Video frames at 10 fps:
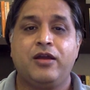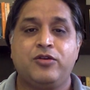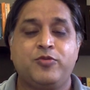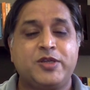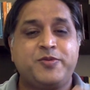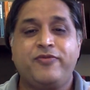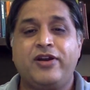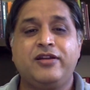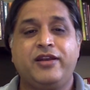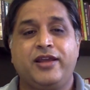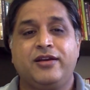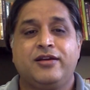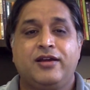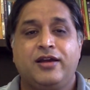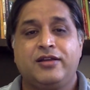You must be wondering
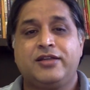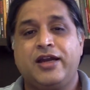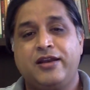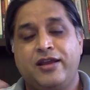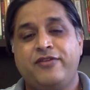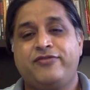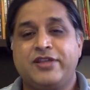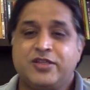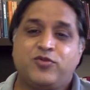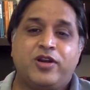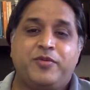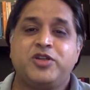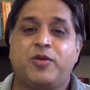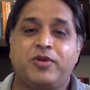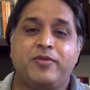that if this is what image
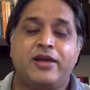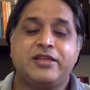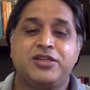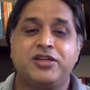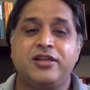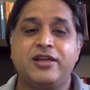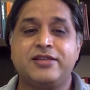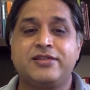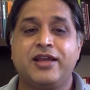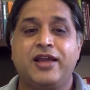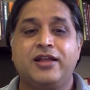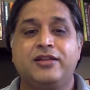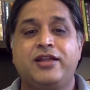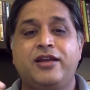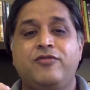optimization is,
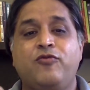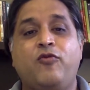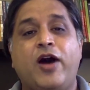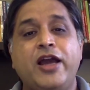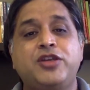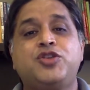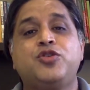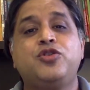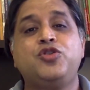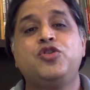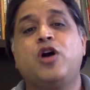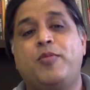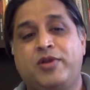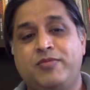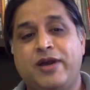then why should you
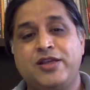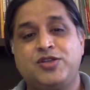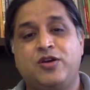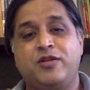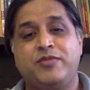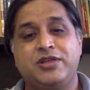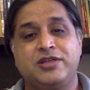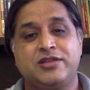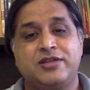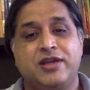optimize your images?